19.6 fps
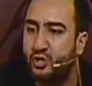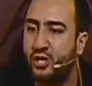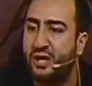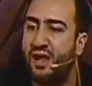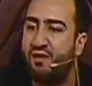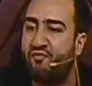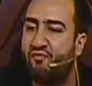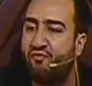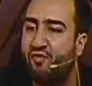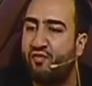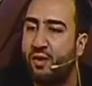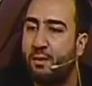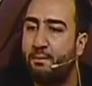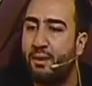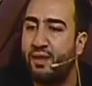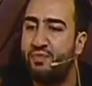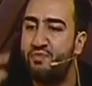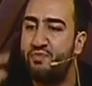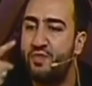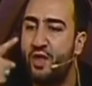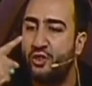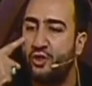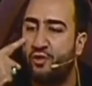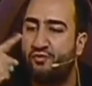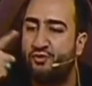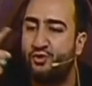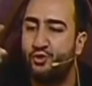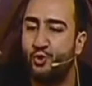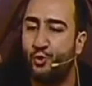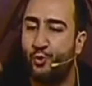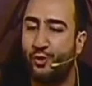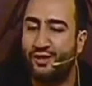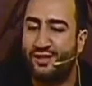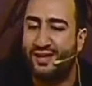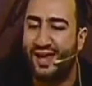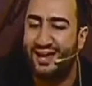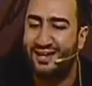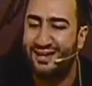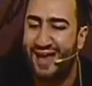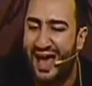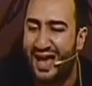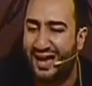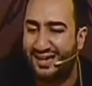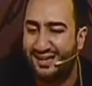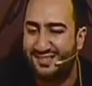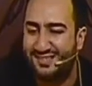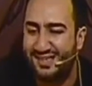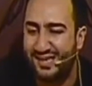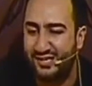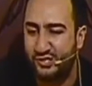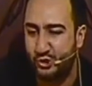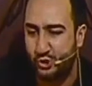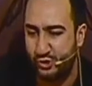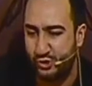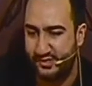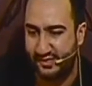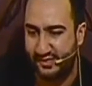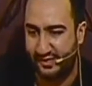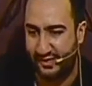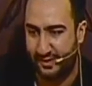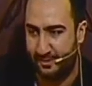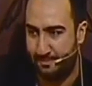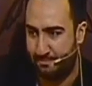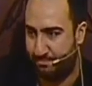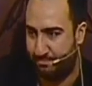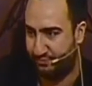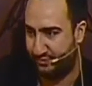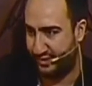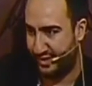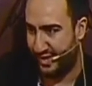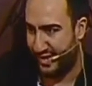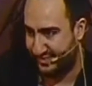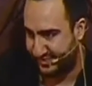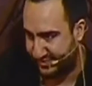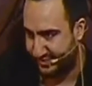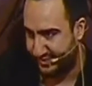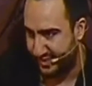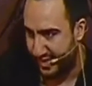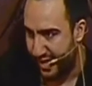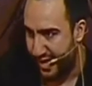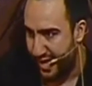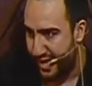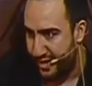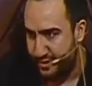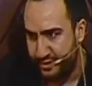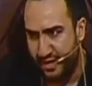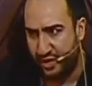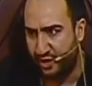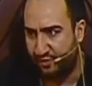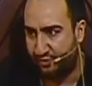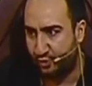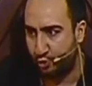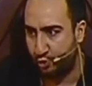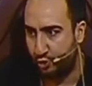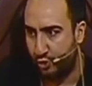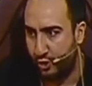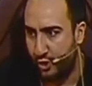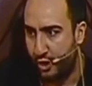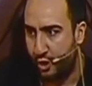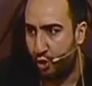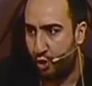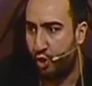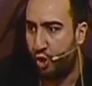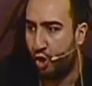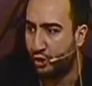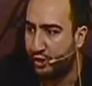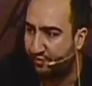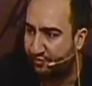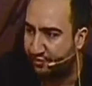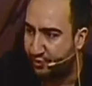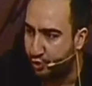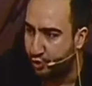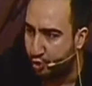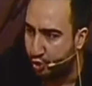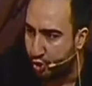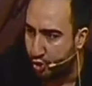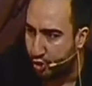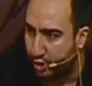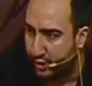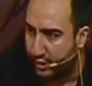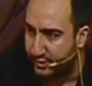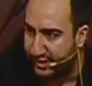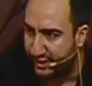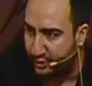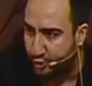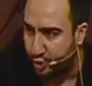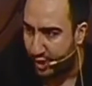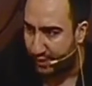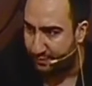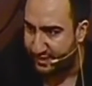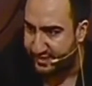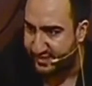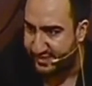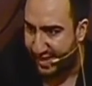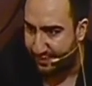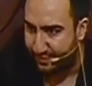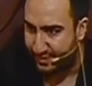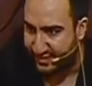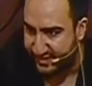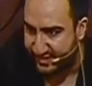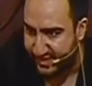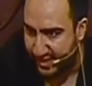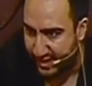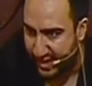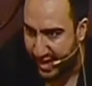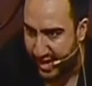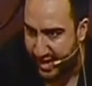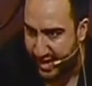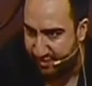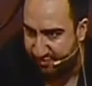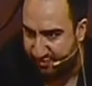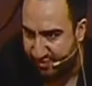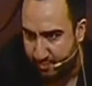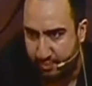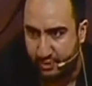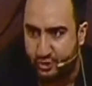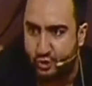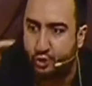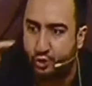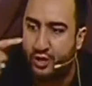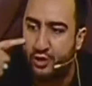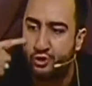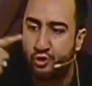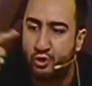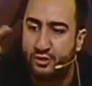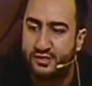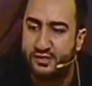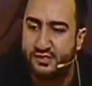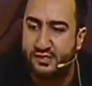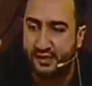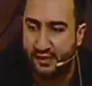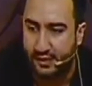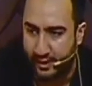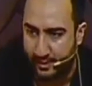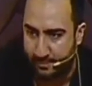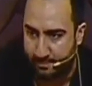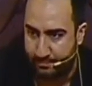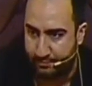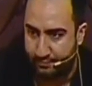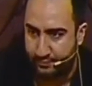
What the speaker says: live, but none of you will gain access to see him. Yes? None of you. All of you need to understand that he's alive, but you cannot see him.